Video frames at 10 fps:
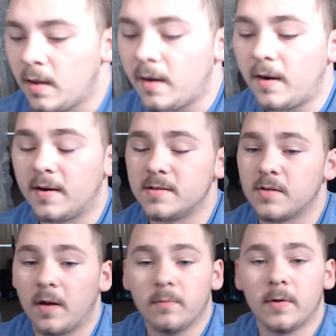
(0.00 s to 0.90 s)
Alright, so
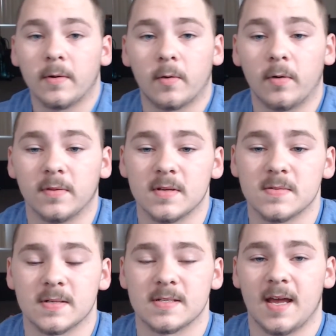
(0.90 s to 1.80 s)
I'm re-recording this
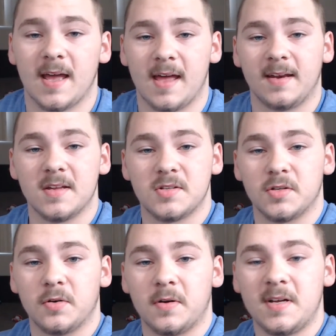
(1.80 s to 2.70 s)
because I had an
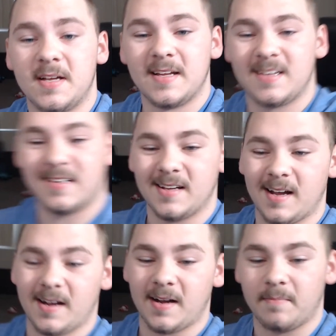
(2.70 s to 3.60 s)
issue
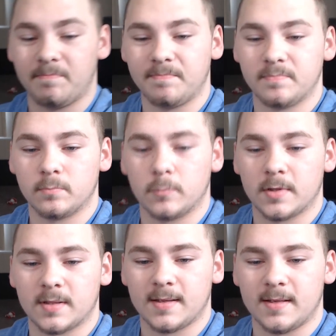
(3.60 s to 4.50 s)

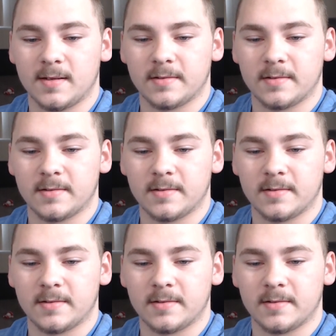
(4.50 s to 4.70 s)
with the